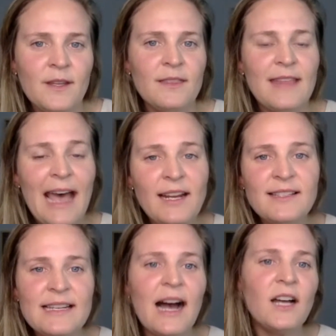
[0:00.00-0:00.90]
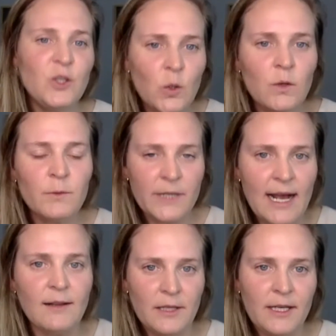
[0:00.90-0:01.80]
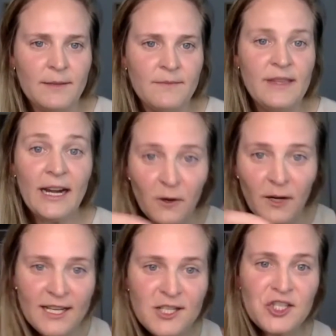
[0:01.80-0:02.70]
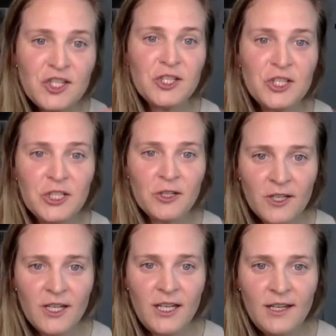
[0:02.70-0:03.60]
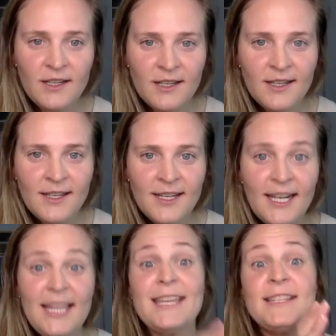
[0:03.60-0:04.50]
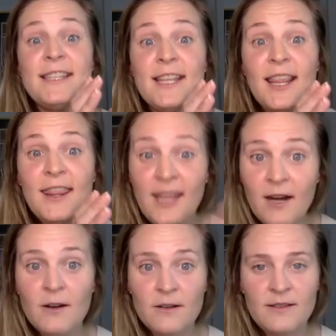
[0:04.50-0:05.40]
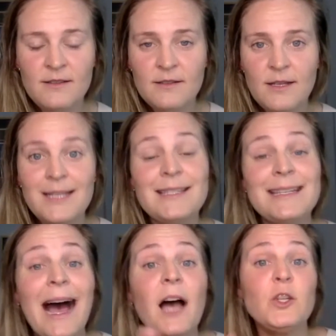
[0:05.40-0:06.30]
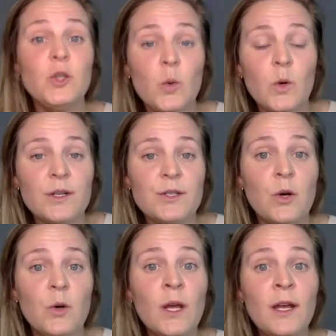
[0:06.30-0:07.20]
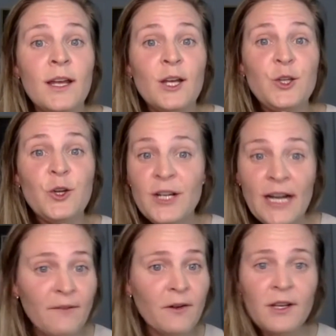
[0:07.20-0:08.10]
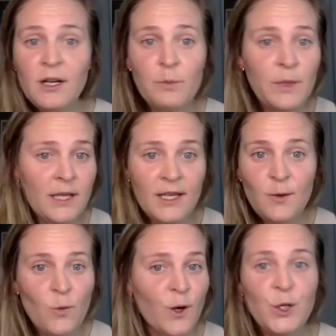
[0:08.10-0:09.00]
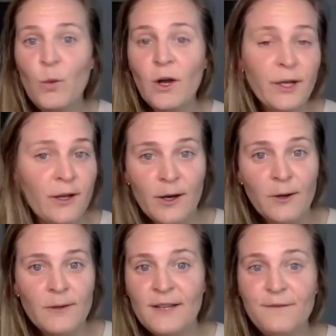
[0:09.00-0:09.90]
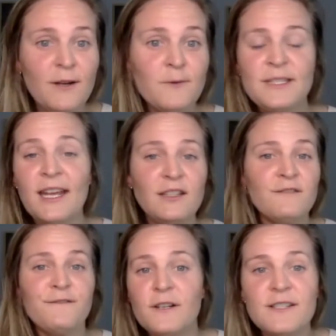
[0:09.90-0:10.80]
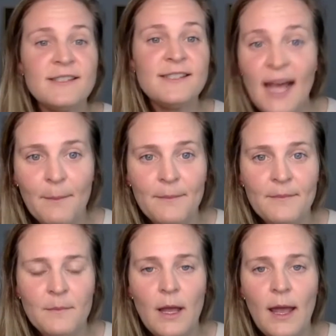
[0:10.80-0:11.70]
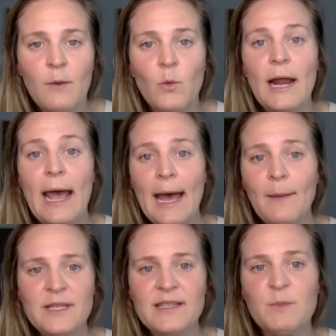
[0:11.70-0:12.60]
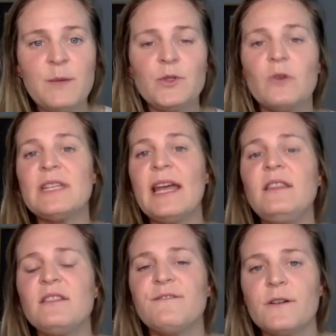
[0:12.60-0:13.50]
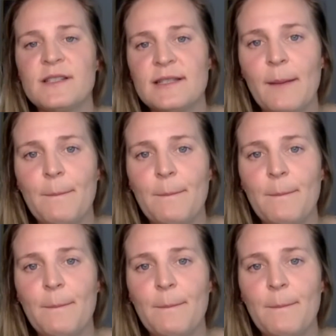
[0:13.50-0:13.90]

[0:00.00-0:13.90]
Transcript: that is not your reality. Their insecurity is theirs. It's not yours. So you're never going to be where you want to go if you don't take the first step. And what happens is people don't take the first step